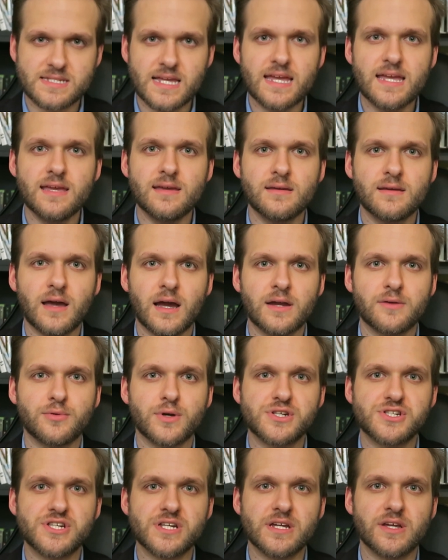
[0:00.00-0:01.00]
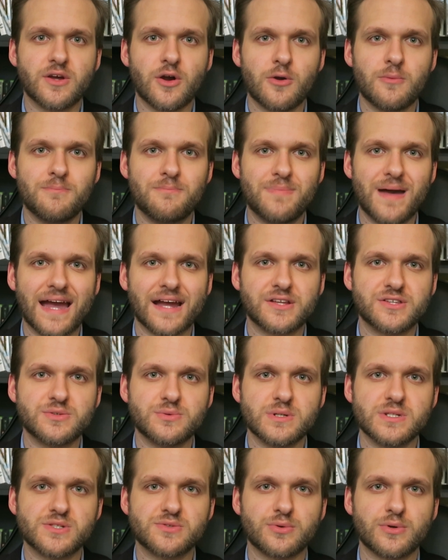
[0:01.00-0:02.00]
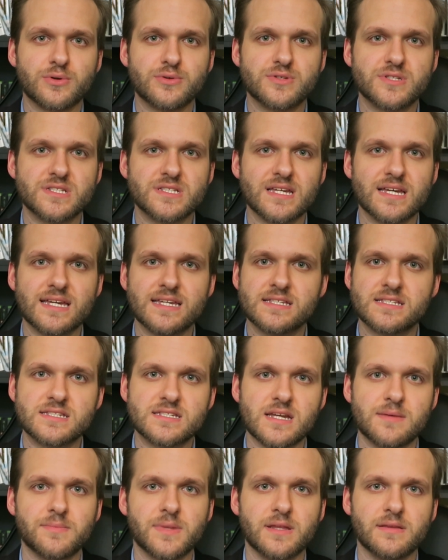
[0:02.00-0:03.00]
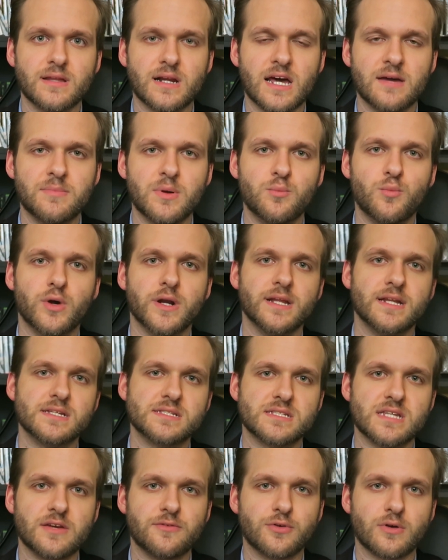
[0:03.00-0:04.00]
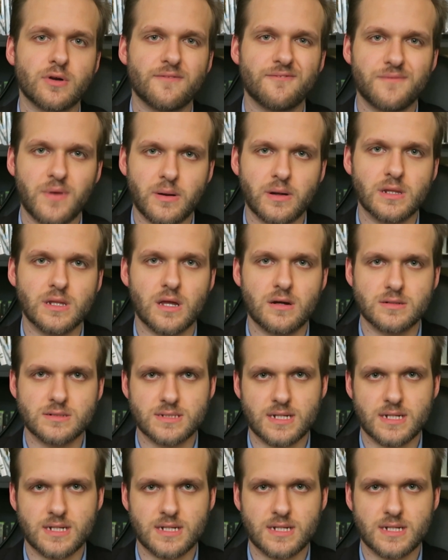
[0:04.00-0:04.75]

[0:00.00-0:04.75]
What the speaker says: Seeing Guy Ritchie go back to his roots is something that I've been wanting to see for a very long